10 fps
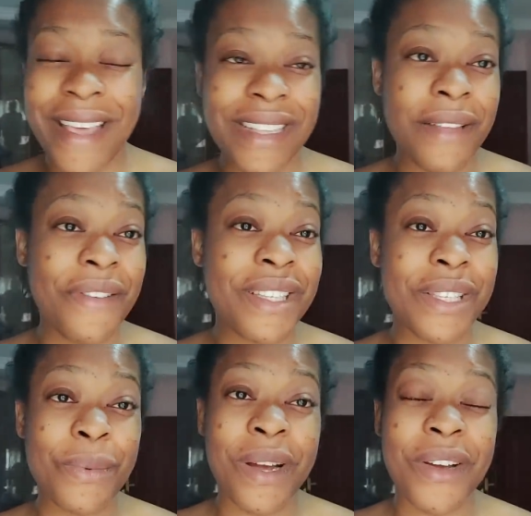the
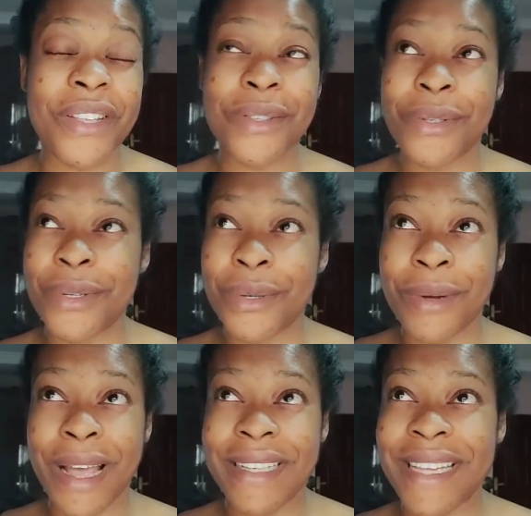activities we're going to
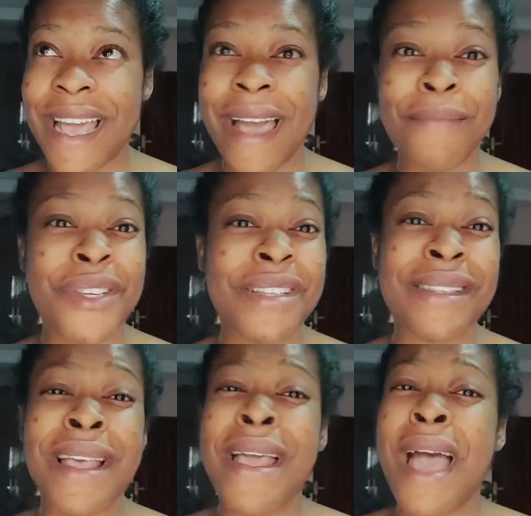do. And yeah, I'm
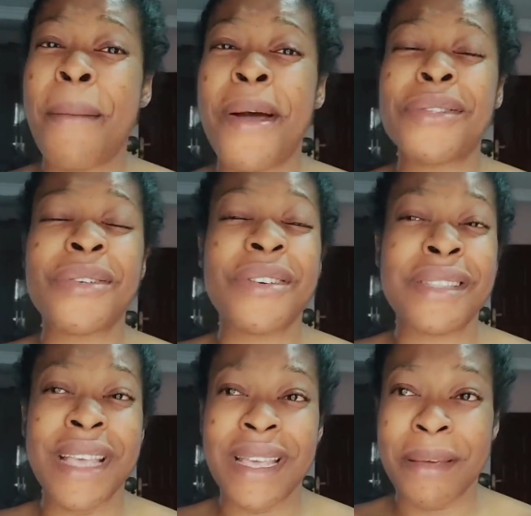just about to go
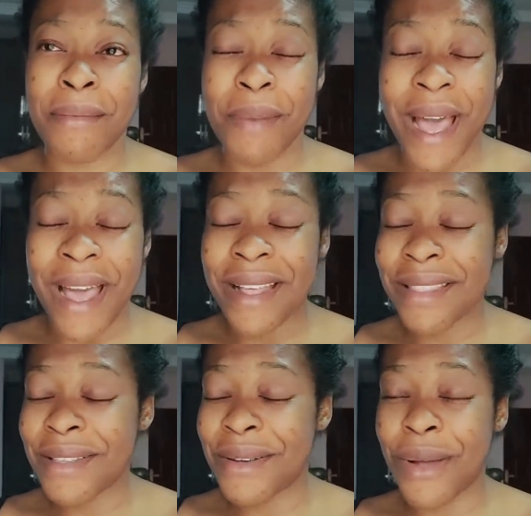take a
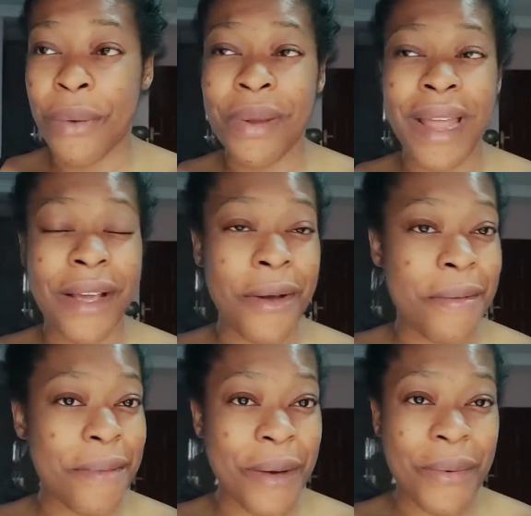bath, you know, and when I
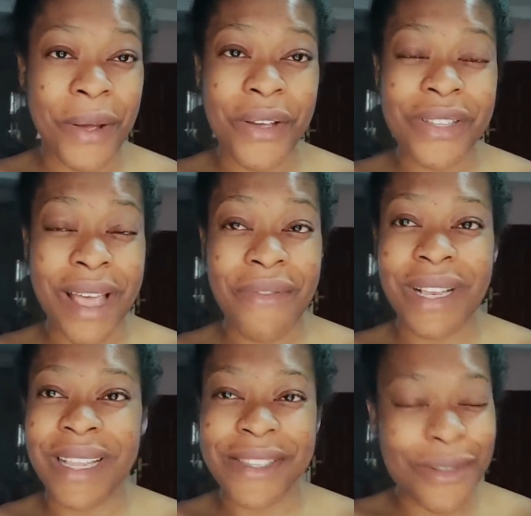come back, we're going to have a
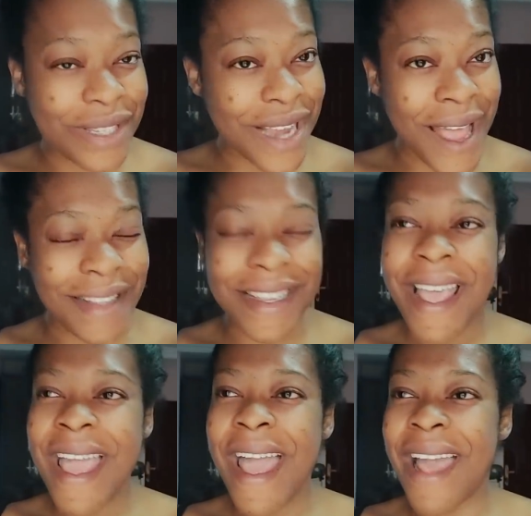little chat.
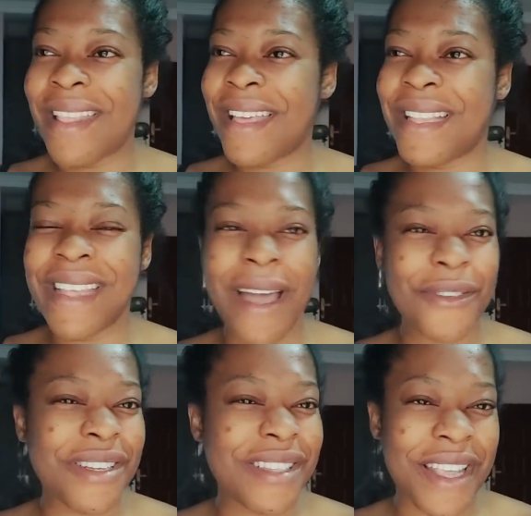And then, yeah,
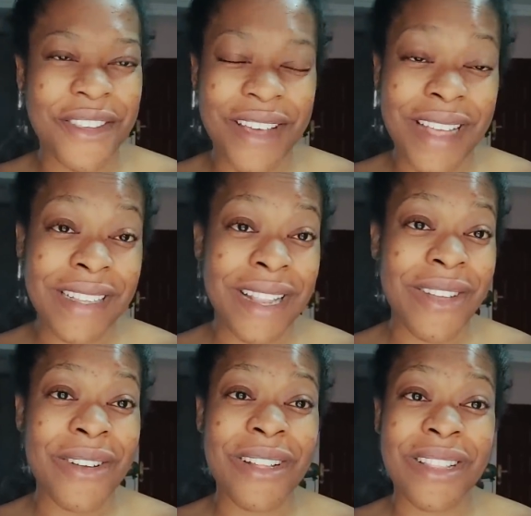I'll just take you guys
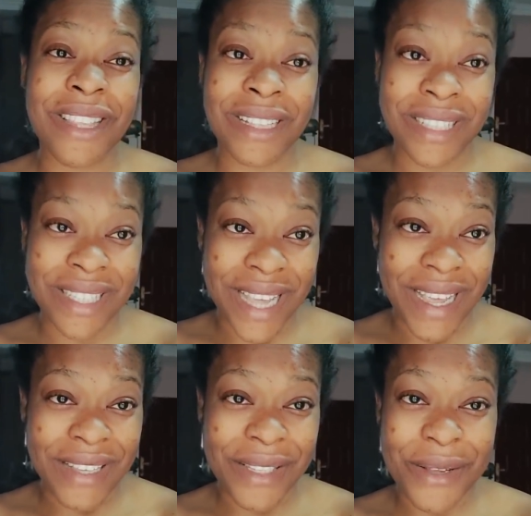along the
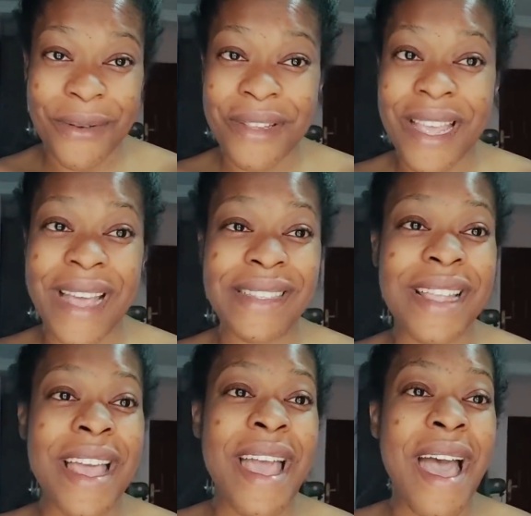day. So
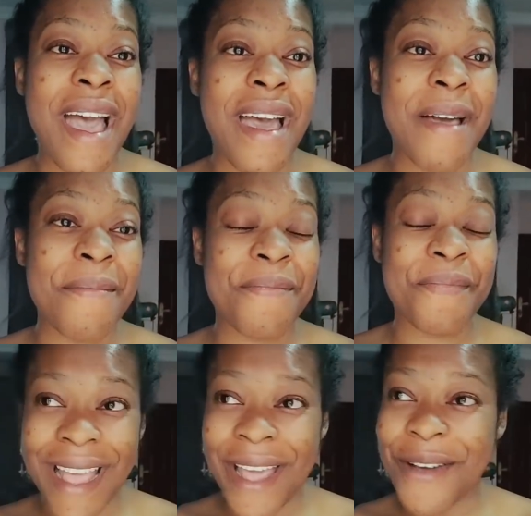yes,
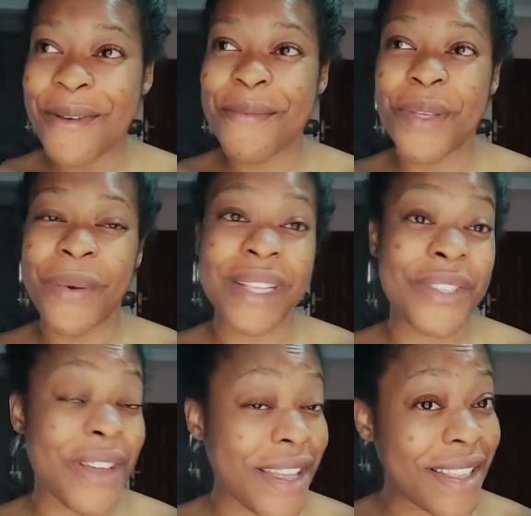um, I hope you
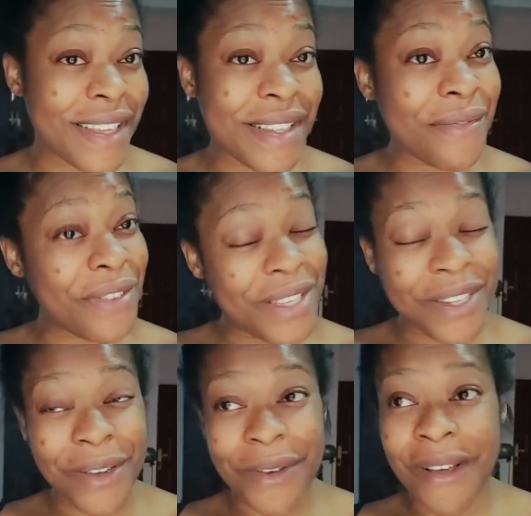enjoyed this
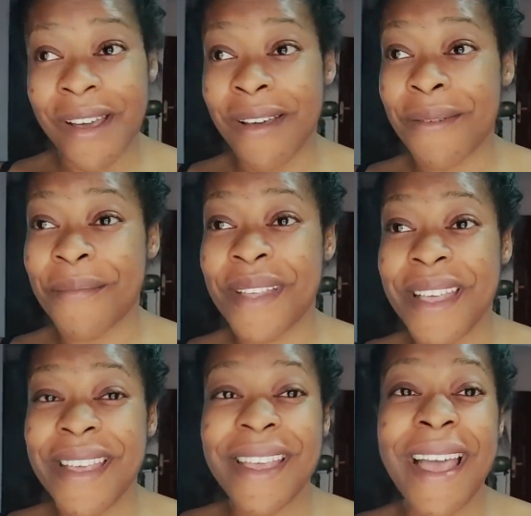video. Um,
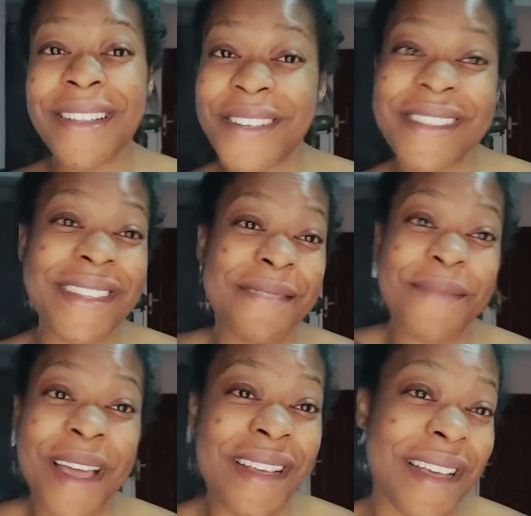yeah, just
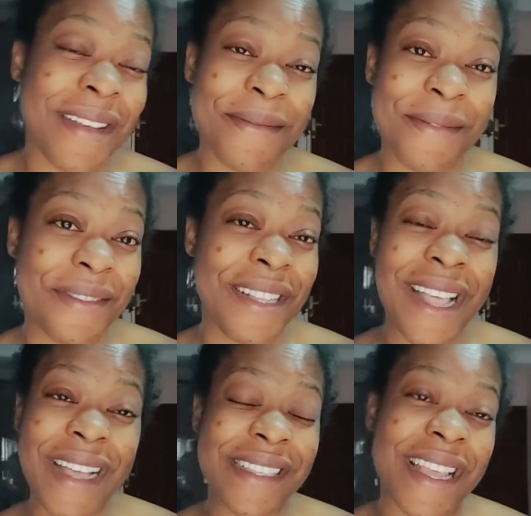sit back, and um,
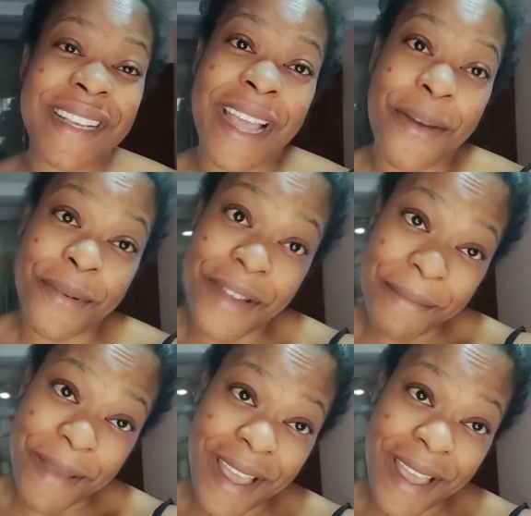relax, and I'll be right